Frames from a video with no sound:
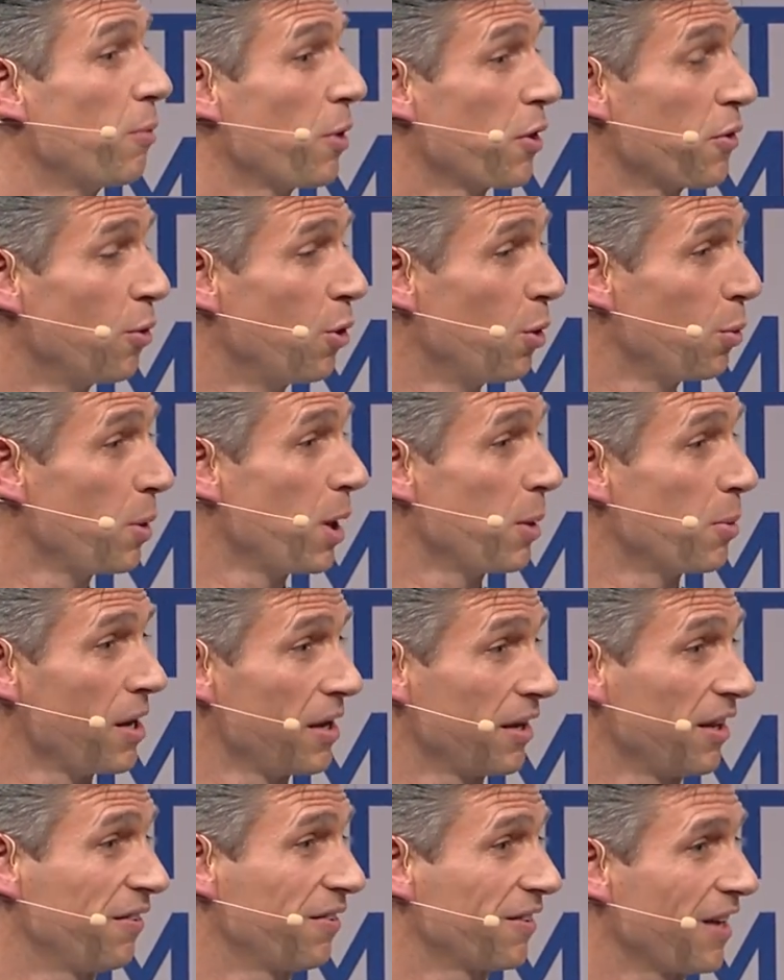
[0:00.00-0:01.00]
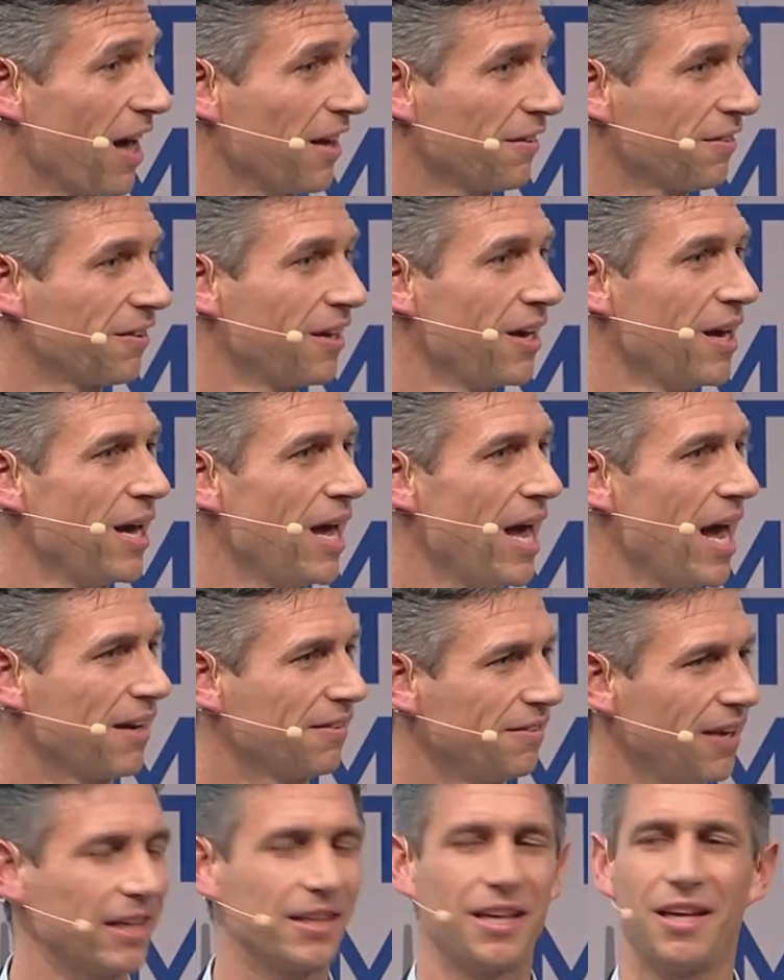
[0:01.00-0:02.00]
whom we will discuss
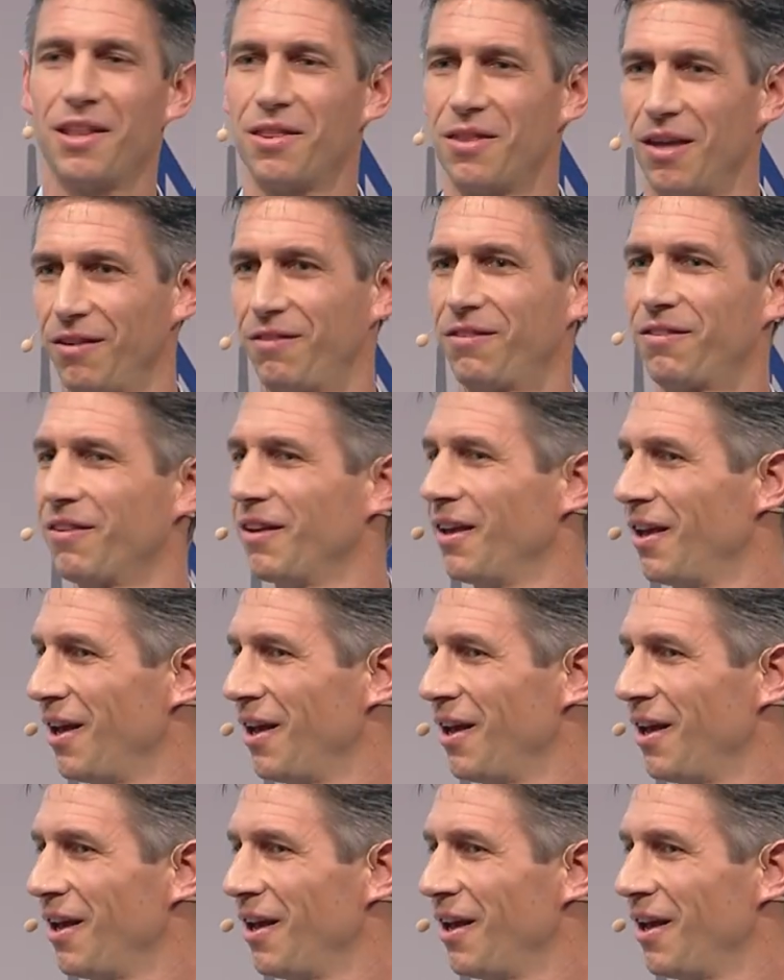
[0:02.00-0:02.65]
exactly this